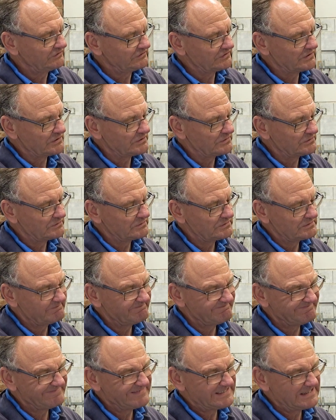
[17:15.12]
so
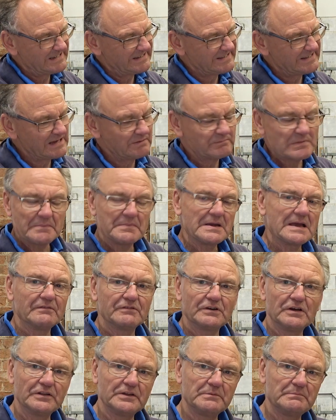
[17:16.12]
I think maybe I've
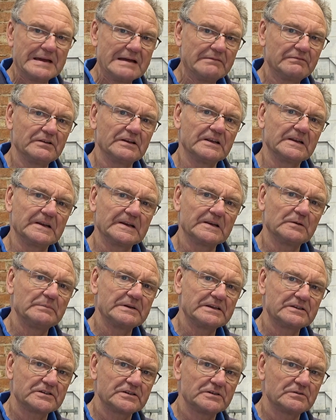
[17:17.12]
got the bevel a little
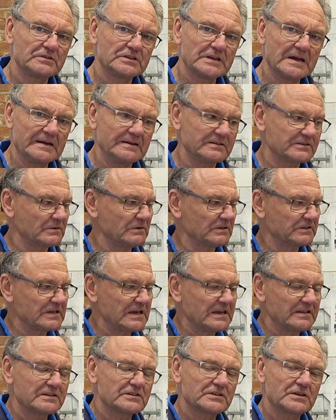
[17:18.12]
bit too tight. So I'll
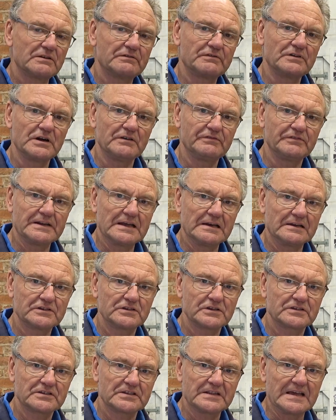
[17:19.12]
take this cover off and I'll
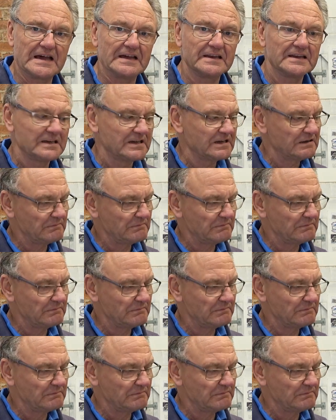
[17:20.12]
adjust that.